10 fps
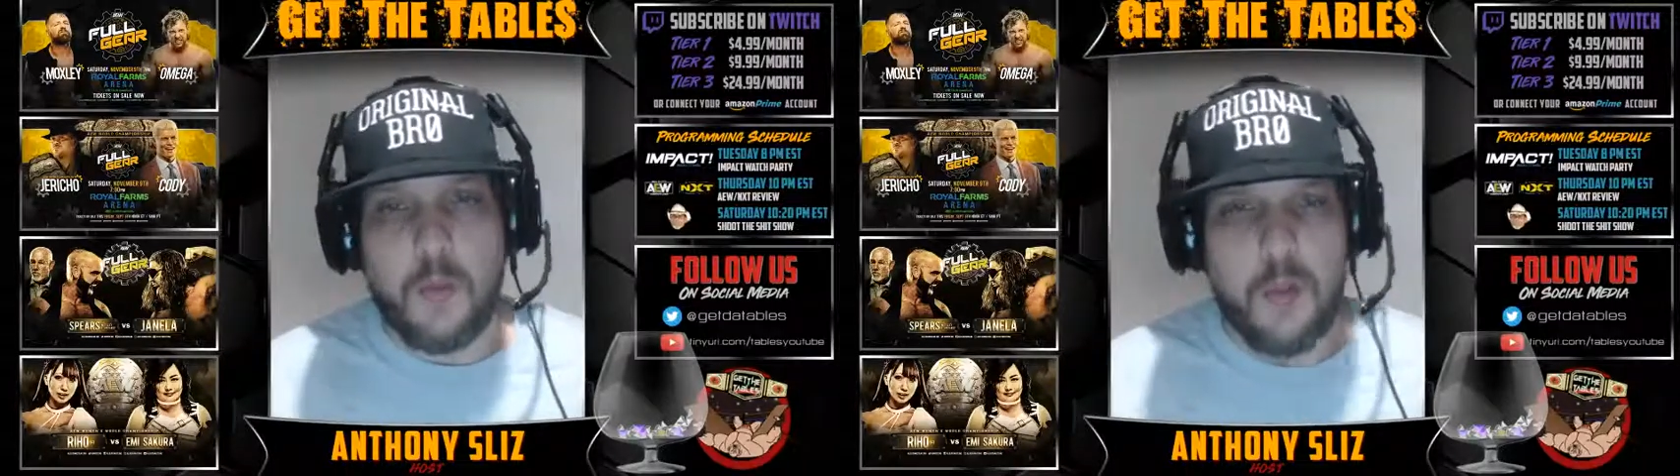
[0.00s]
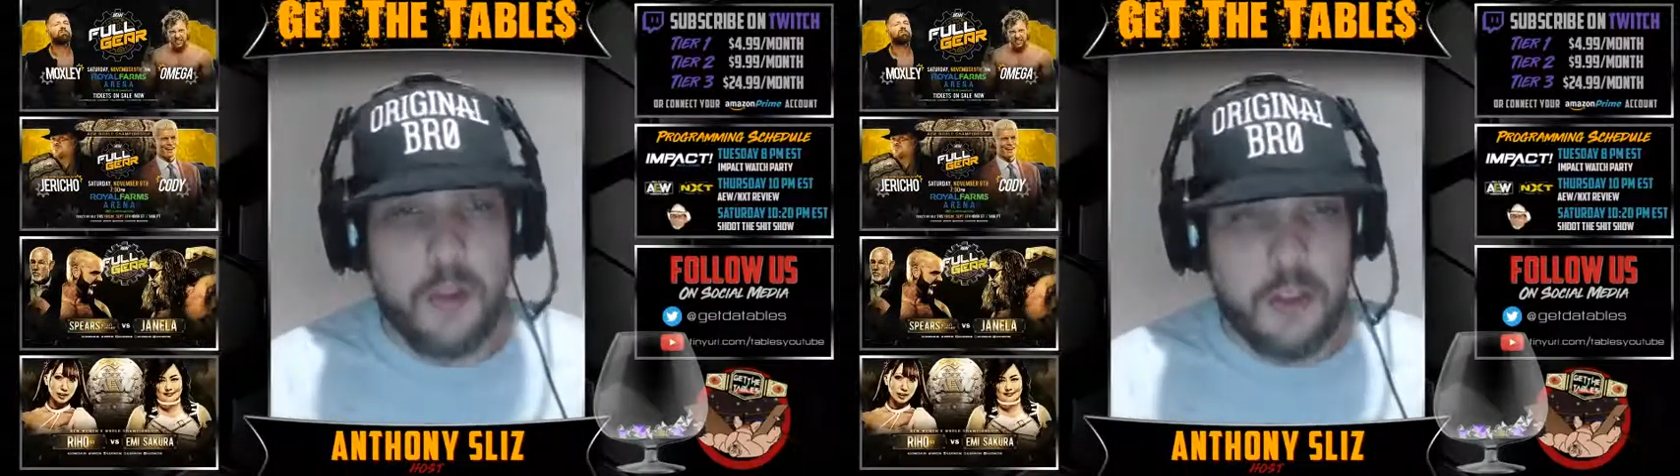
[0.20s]

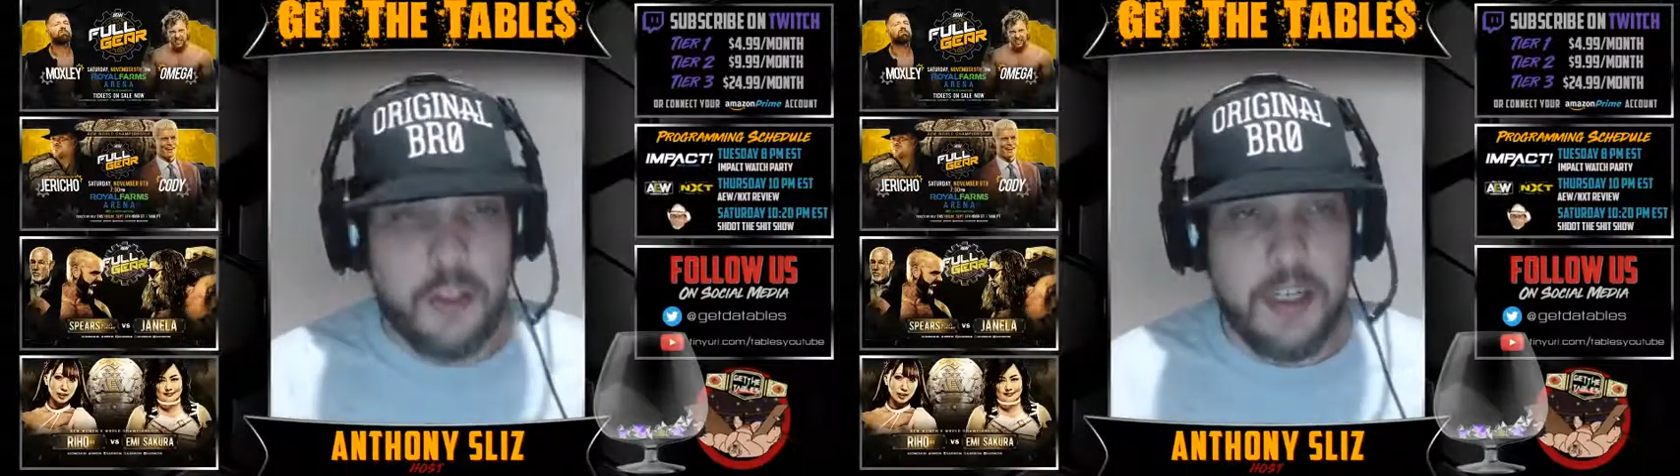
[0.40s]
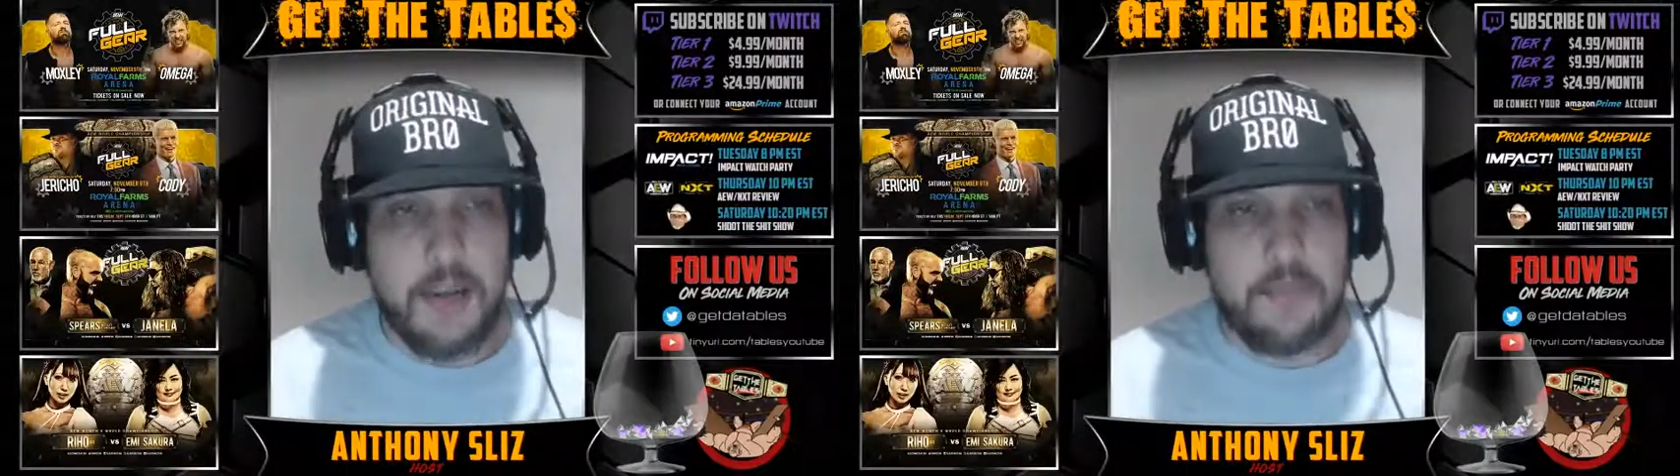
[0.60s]
World
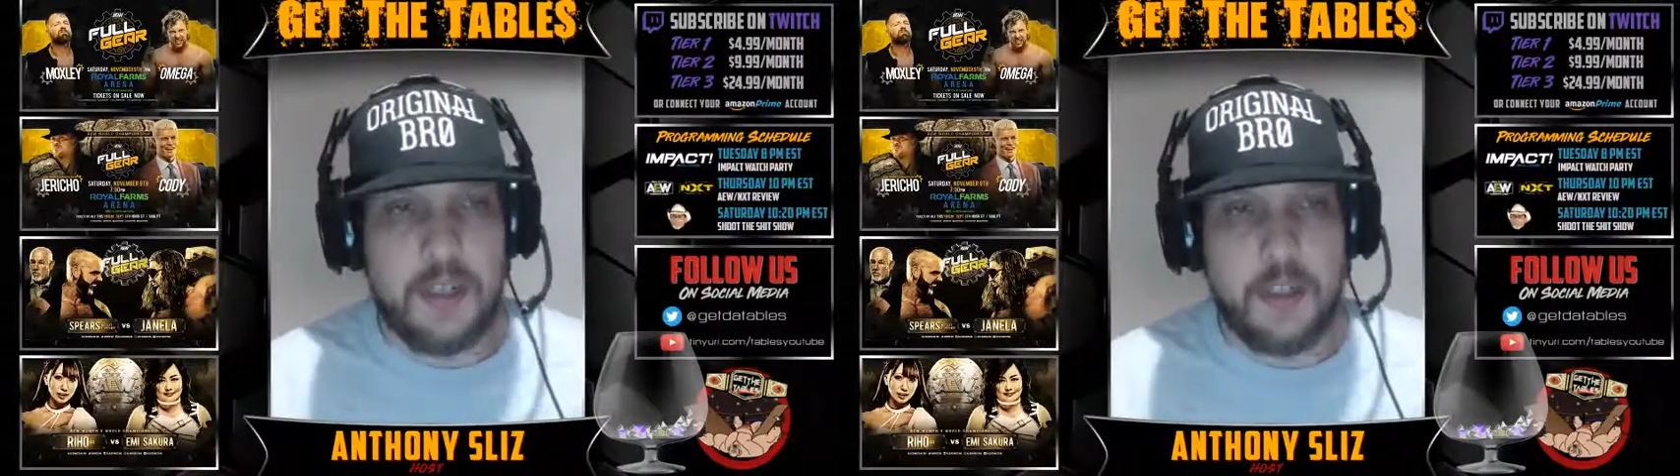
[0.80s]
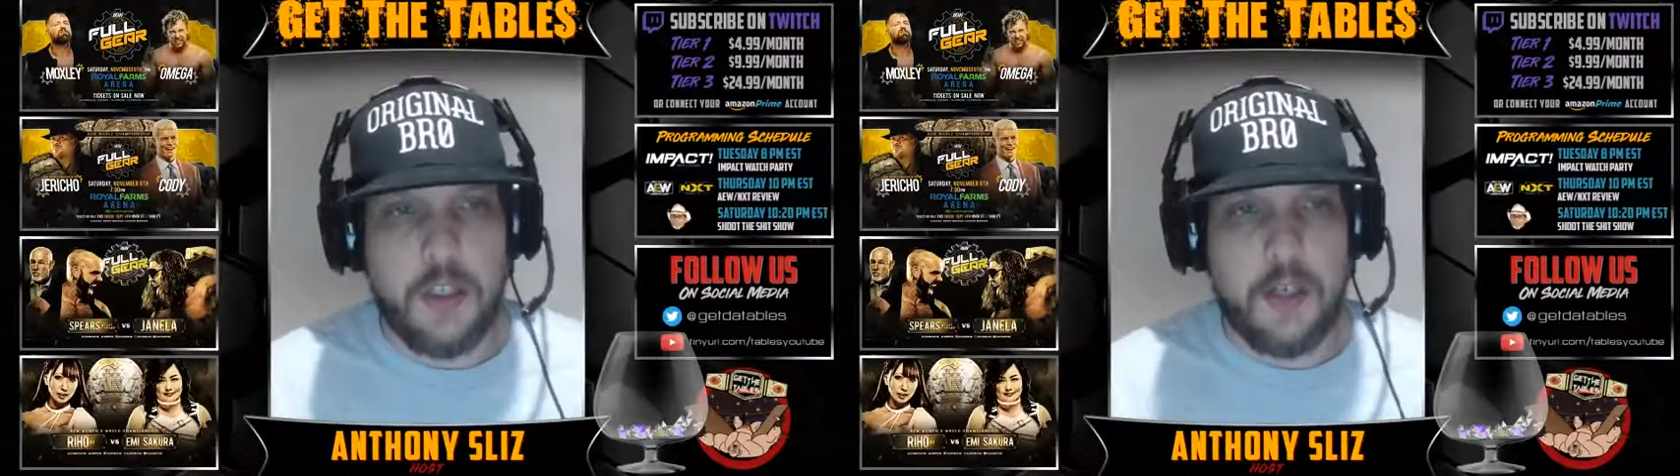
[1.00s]

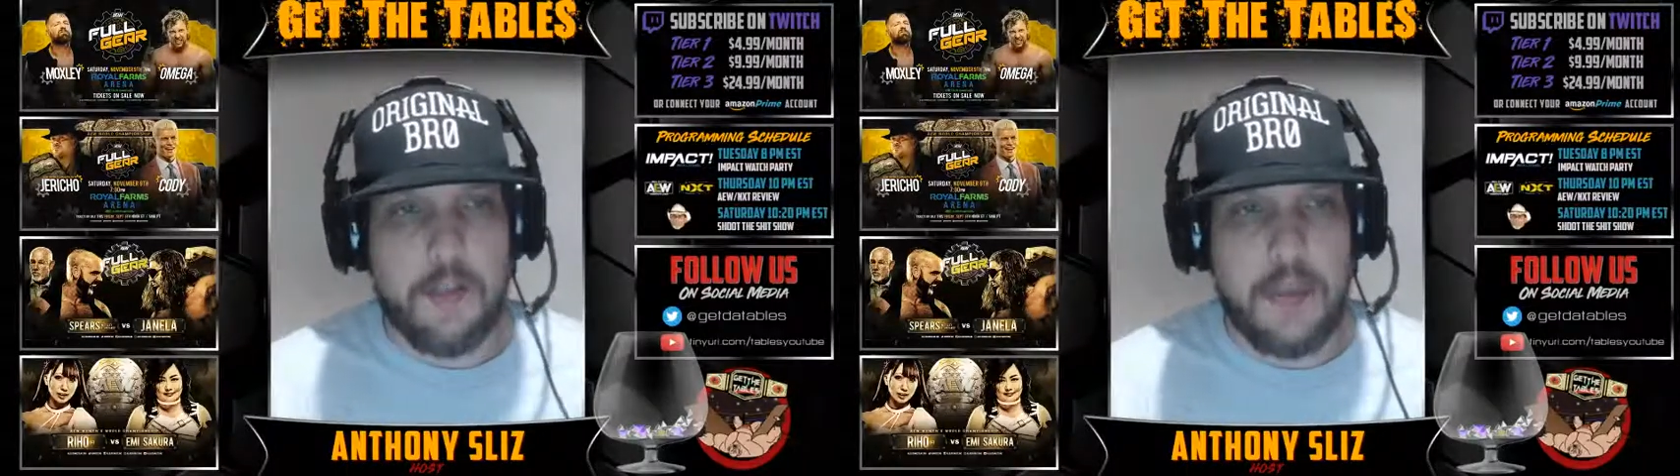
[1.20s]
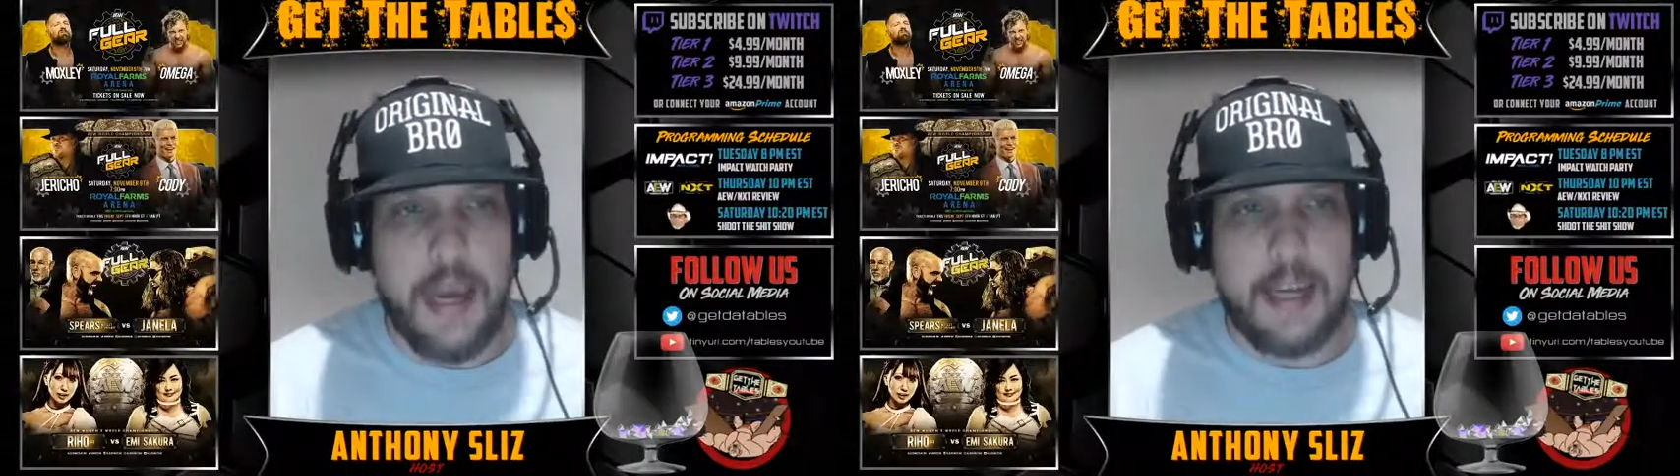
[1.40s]

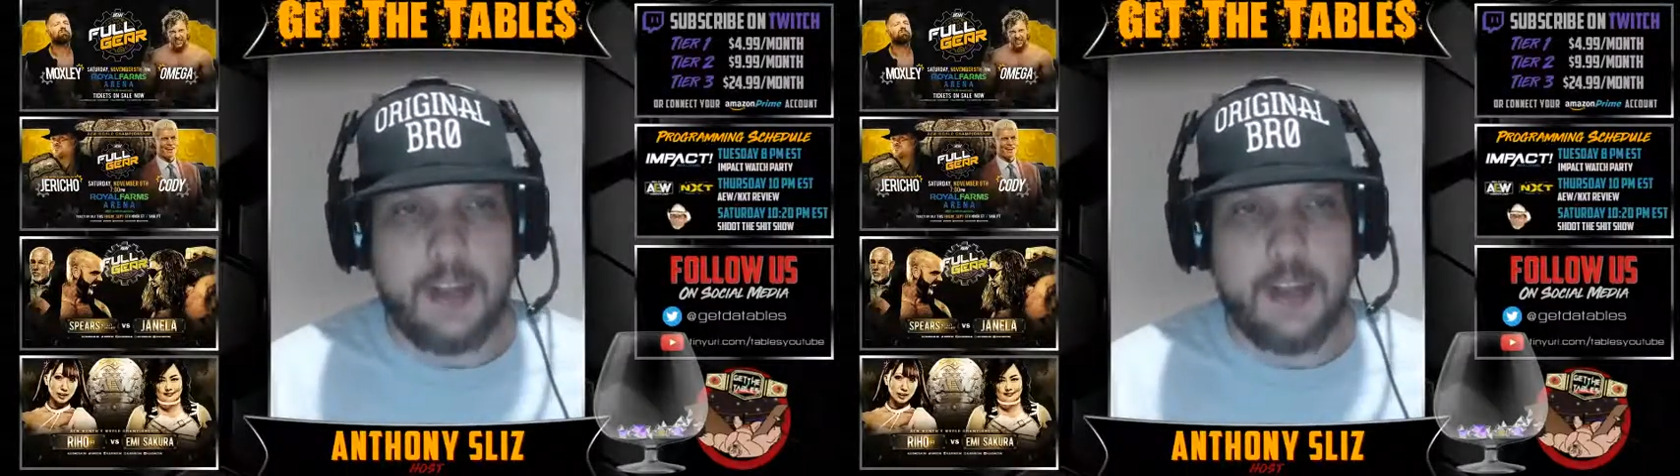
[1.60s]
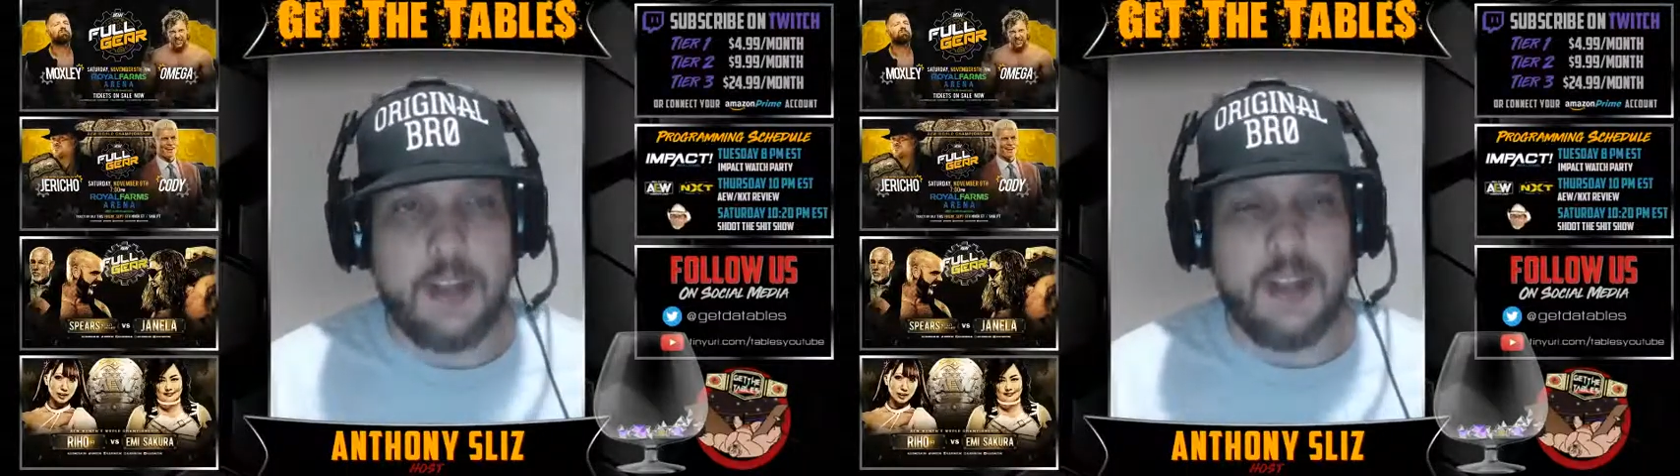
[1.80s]
Championship
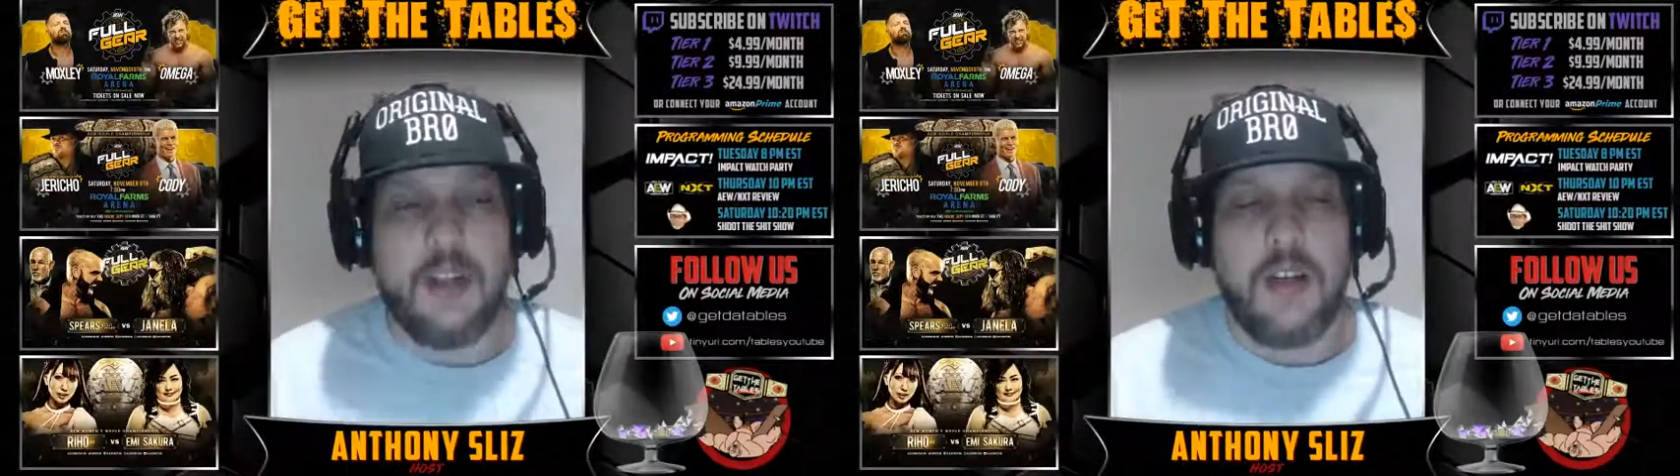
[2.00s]
match.